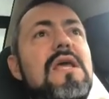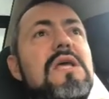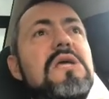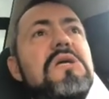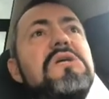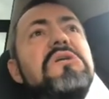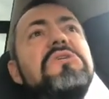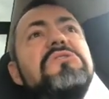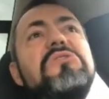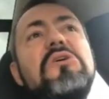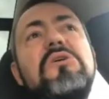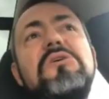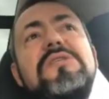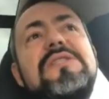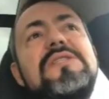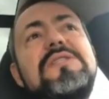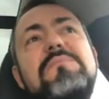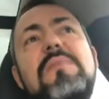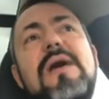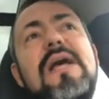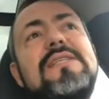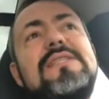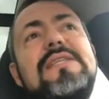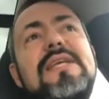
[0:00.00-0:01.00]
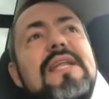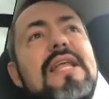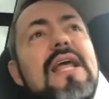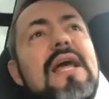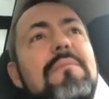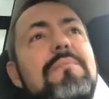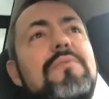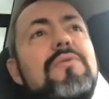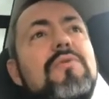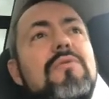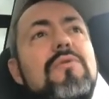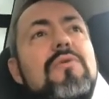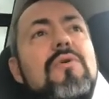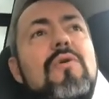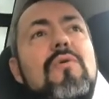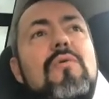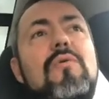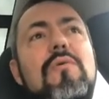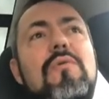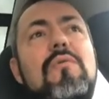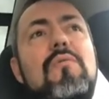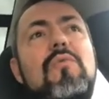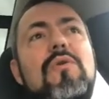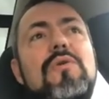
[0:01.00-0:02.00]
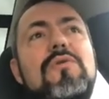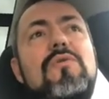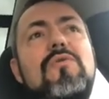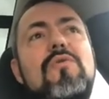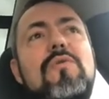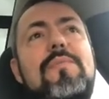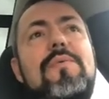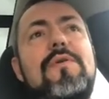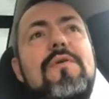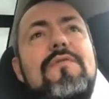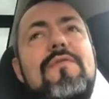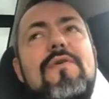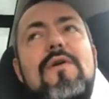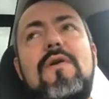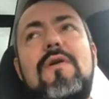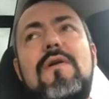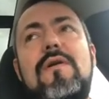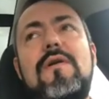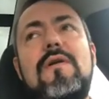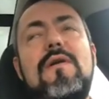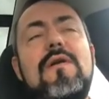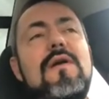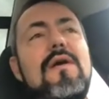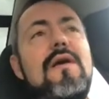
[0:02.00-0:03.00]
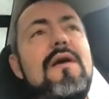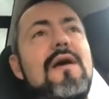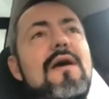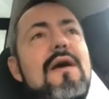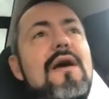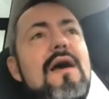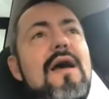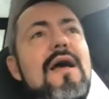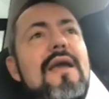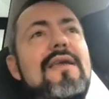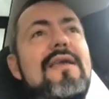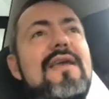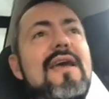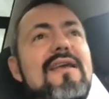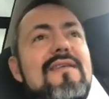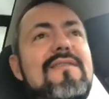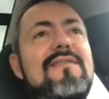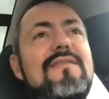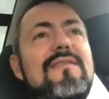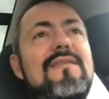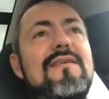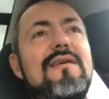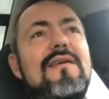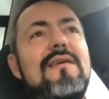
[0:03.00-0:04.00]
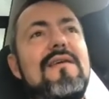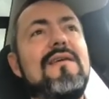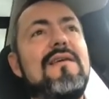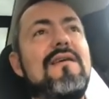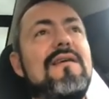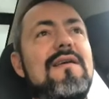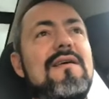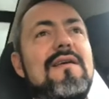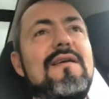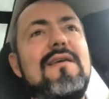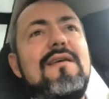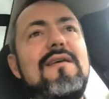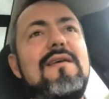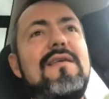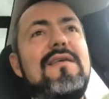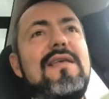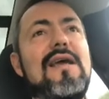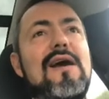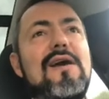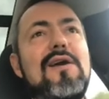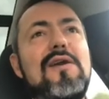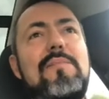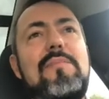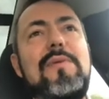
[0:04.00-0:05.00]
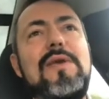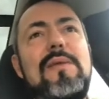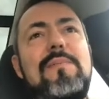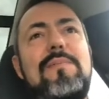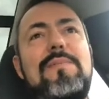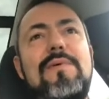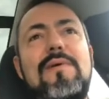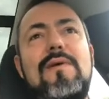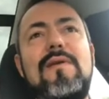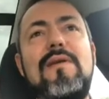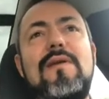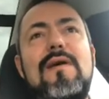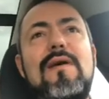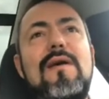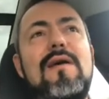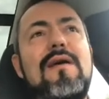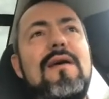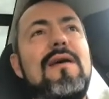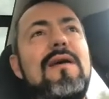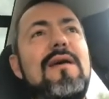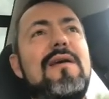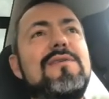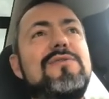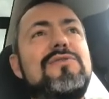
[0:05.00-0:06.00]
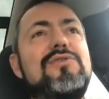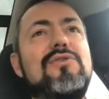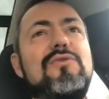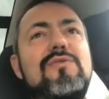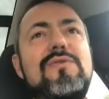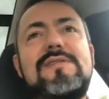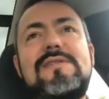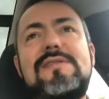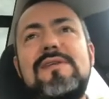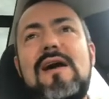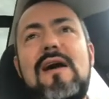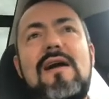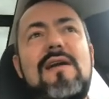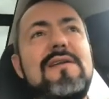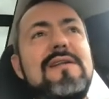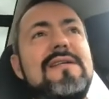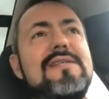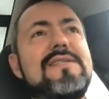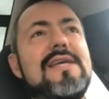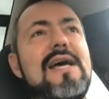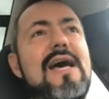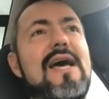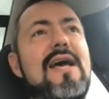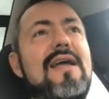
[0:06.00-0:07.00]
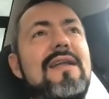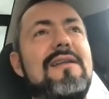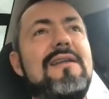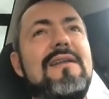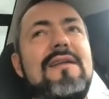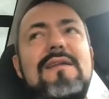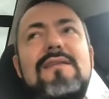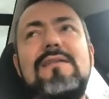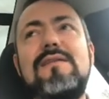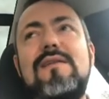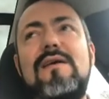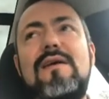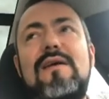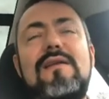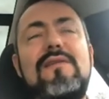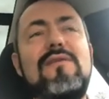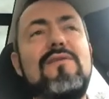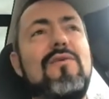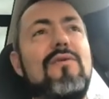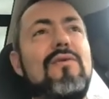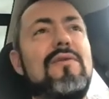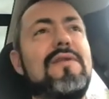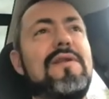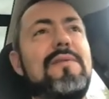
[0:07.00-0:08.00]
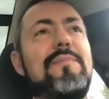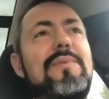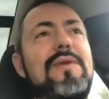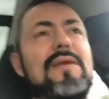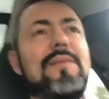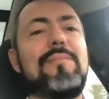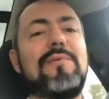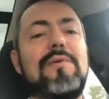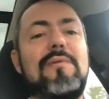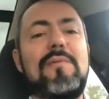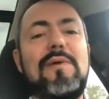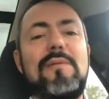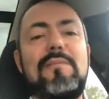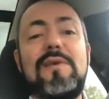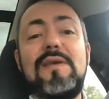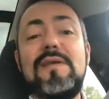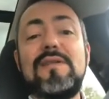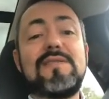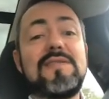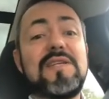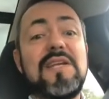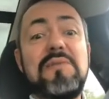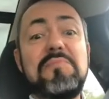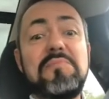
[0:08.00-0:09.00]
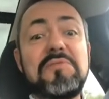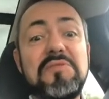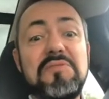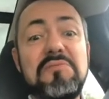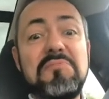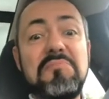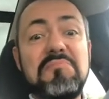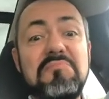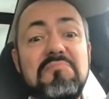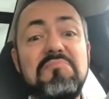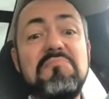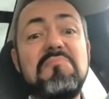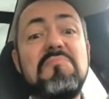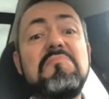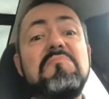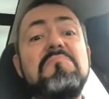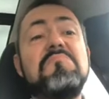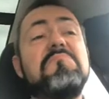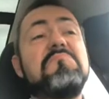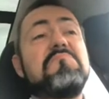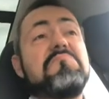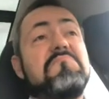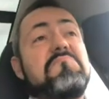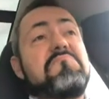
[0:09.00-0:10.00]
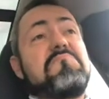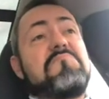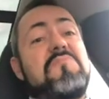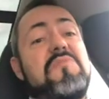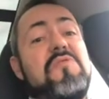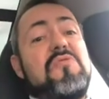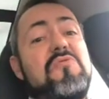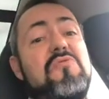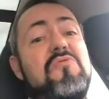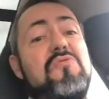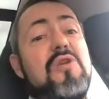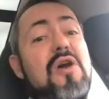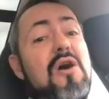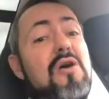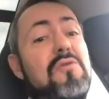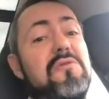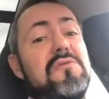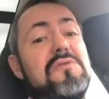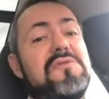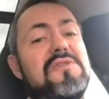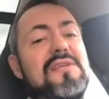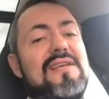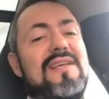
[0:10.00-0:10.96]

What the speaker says: So it's basically up to you what you prefer. I guess younger people choose R Design, and older people maybe Inscription. Who knows?